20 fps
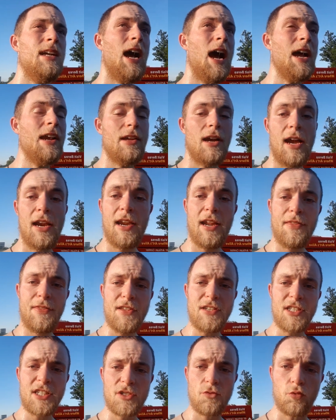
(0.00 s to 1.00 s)
I and
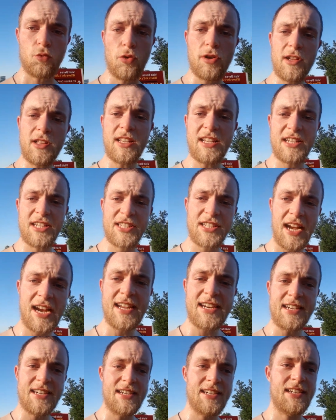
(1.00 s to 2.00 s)
this is really
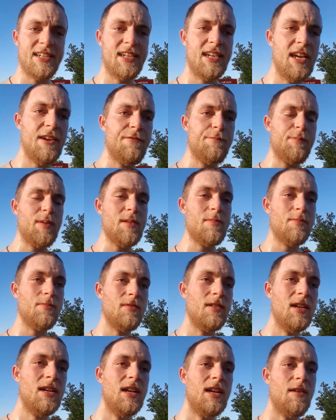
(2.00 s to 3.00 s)
exciting. If people,
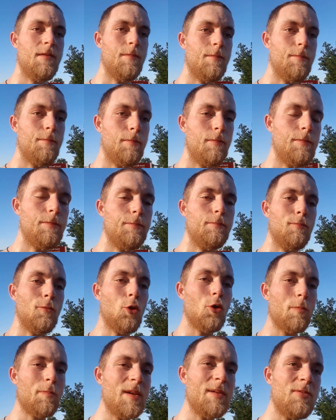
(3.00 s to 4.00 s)

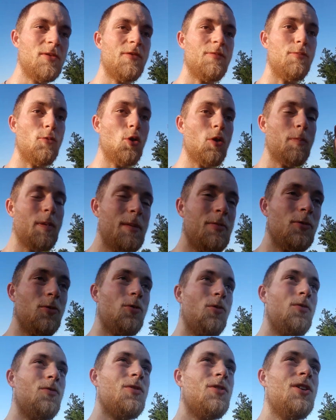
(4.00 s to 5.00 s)
more people, if more people
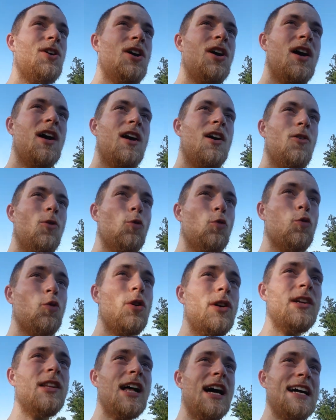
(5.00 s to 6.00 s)

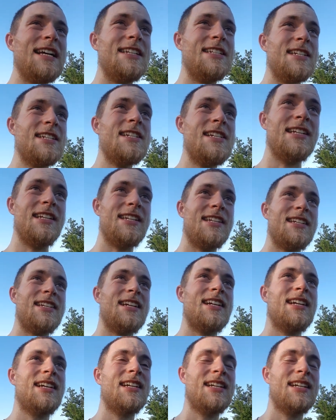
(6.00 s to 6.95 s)
realize this,